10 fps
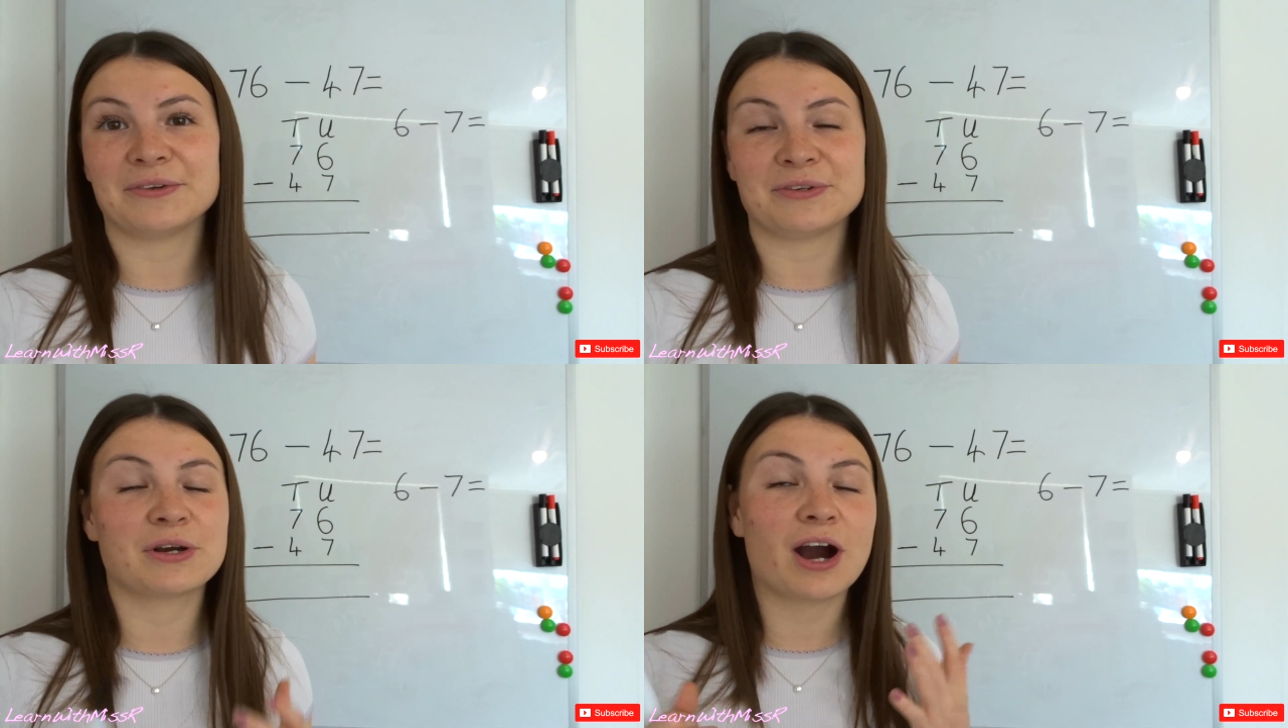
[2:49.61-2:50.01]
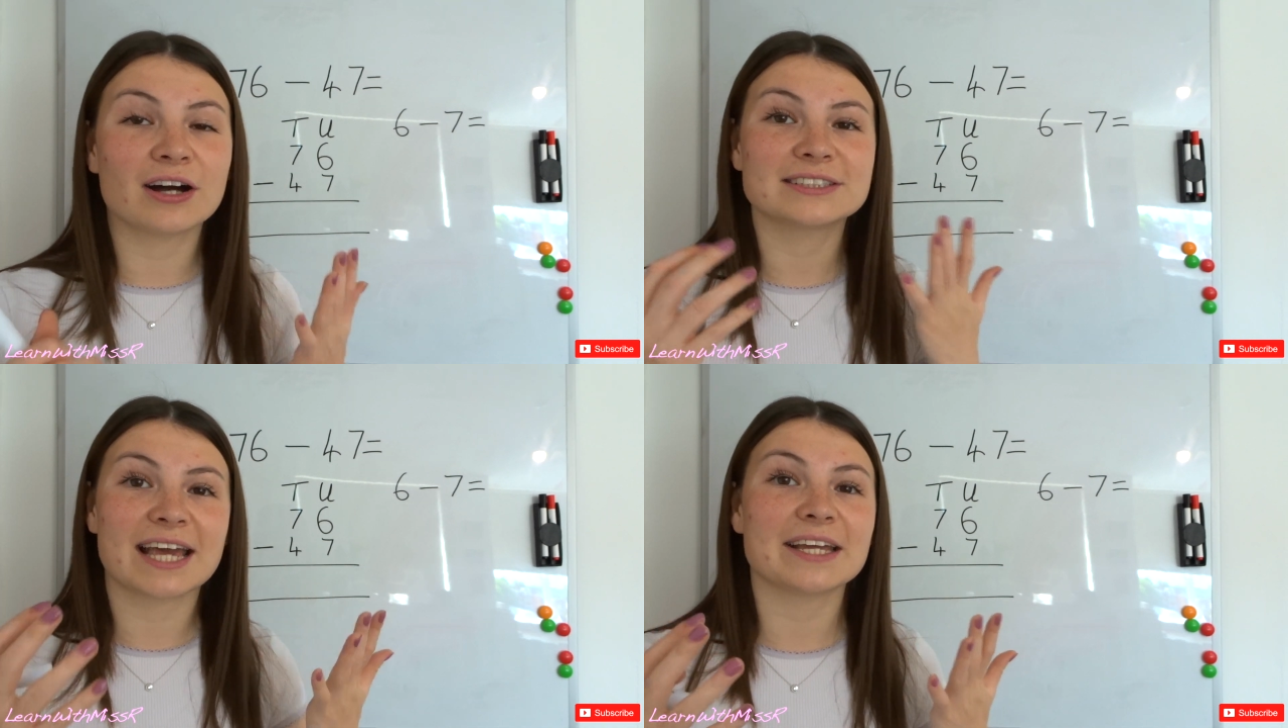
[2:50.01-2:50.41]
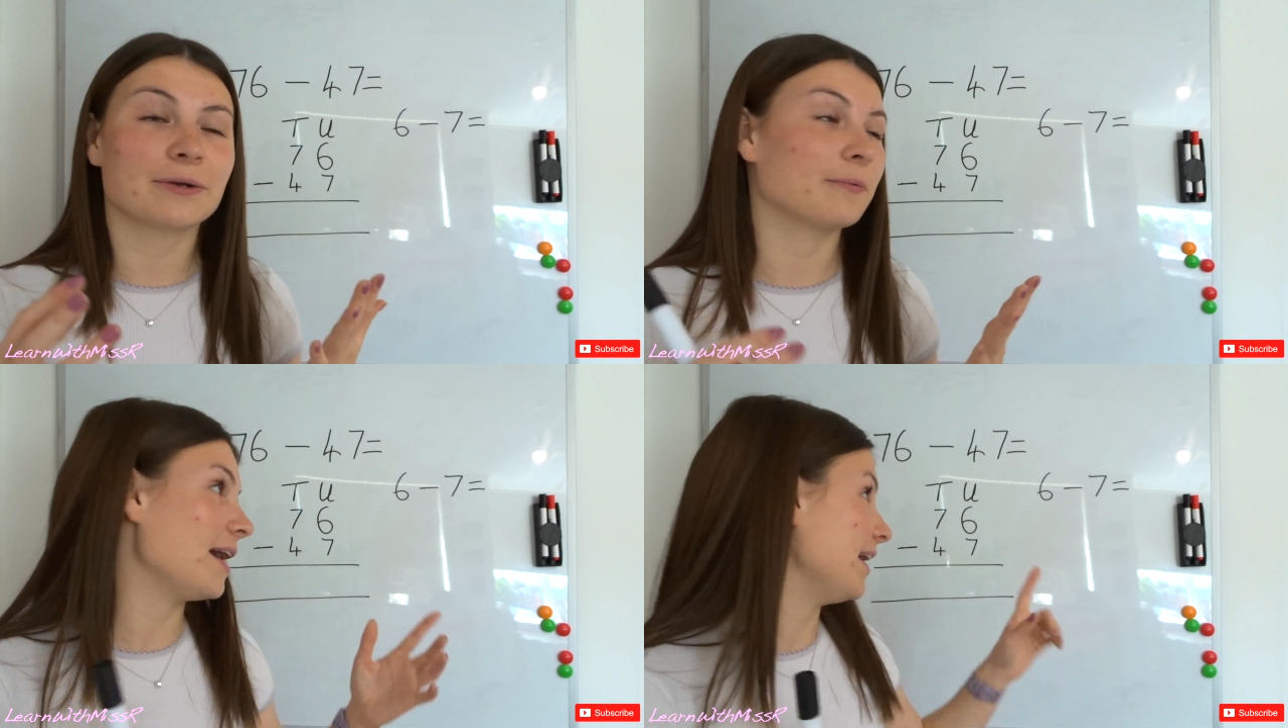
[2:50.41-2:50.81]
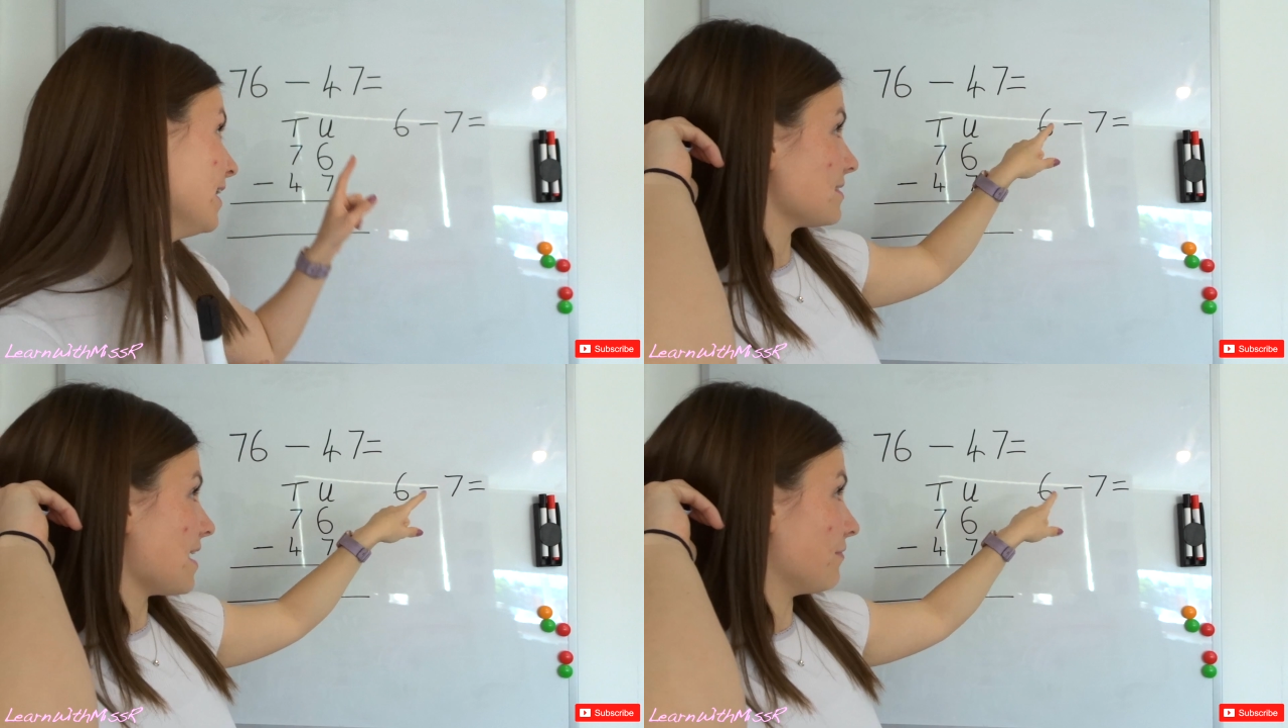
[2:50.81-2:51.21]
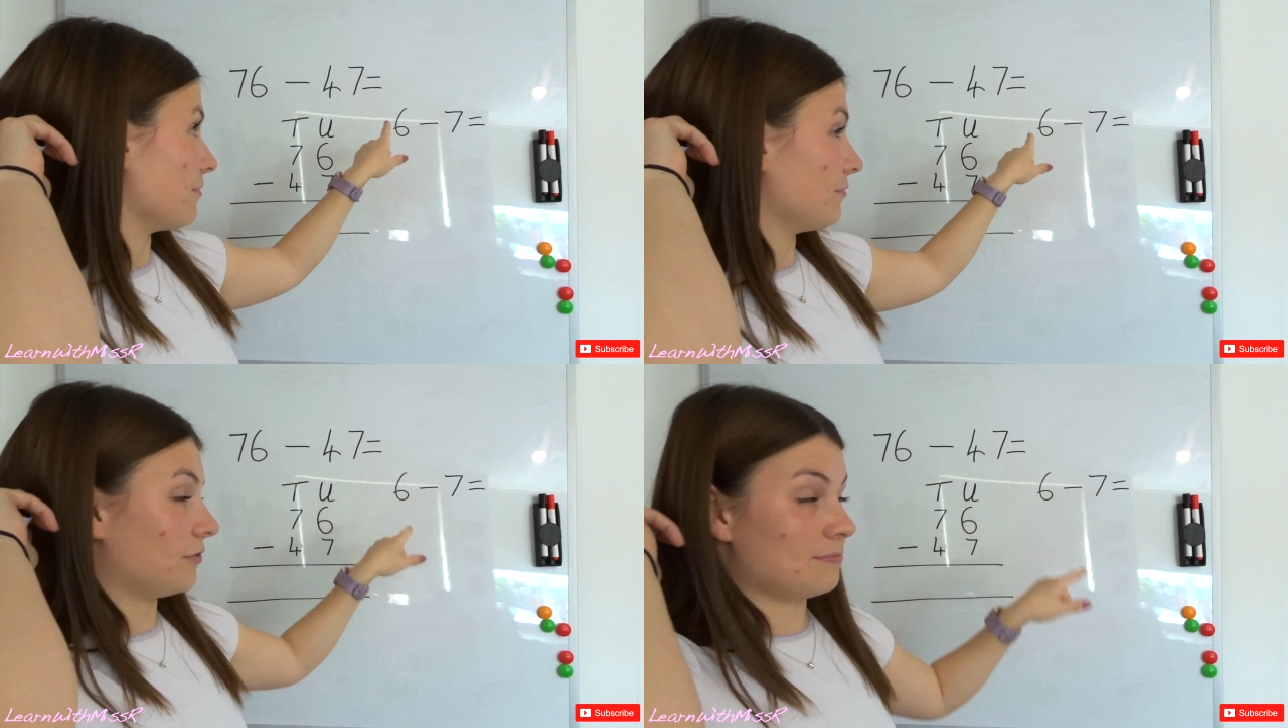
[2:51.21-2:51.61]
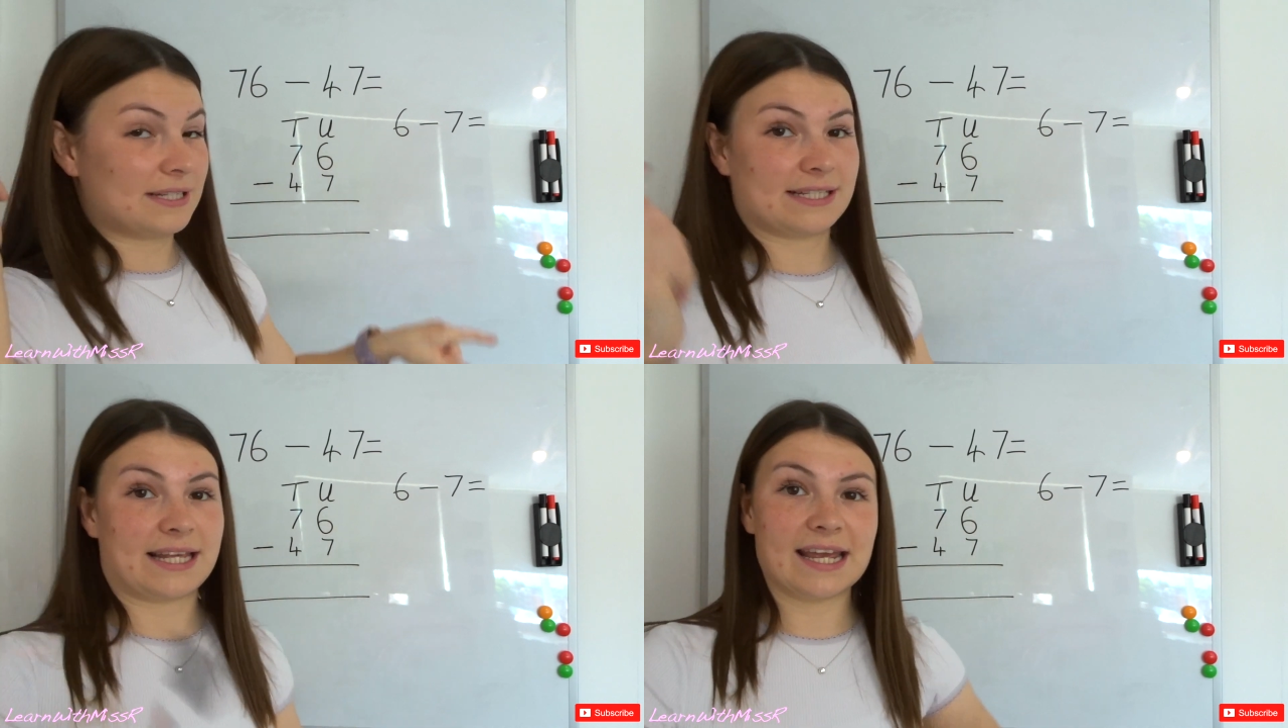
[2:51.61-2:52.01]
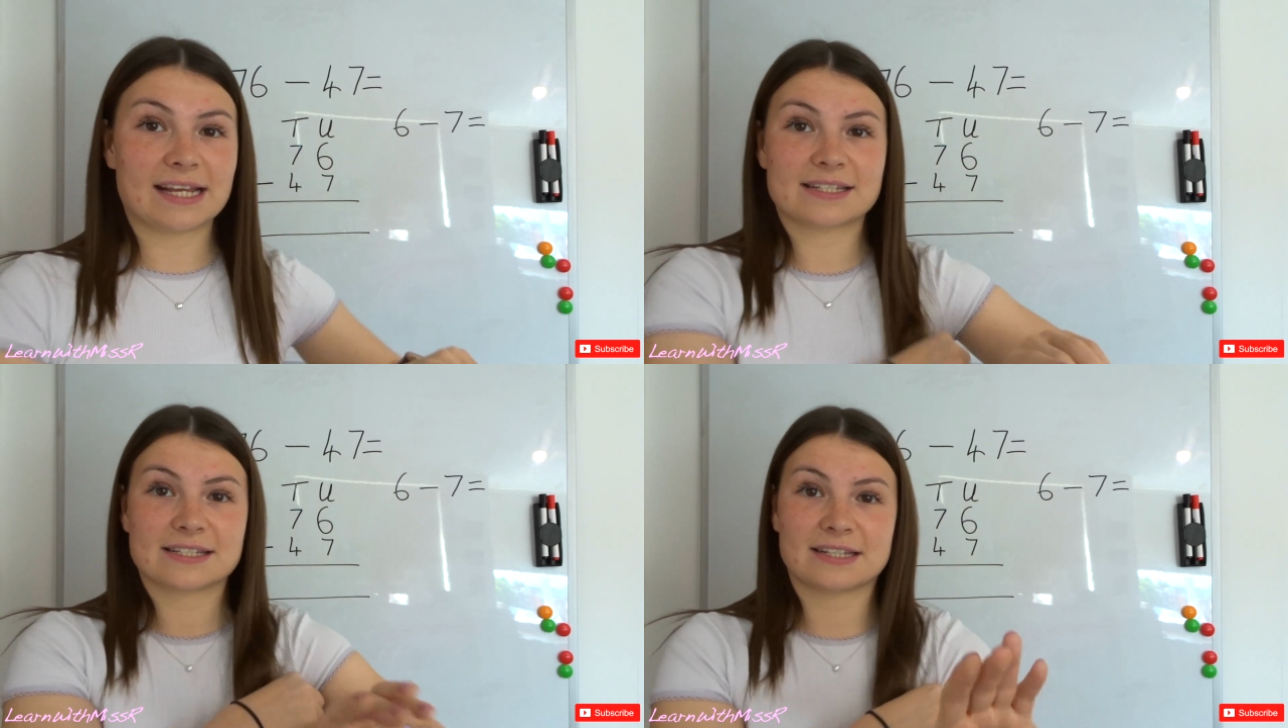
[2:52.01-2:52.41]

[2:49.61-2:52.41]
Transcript: You can't take away 7 from 6,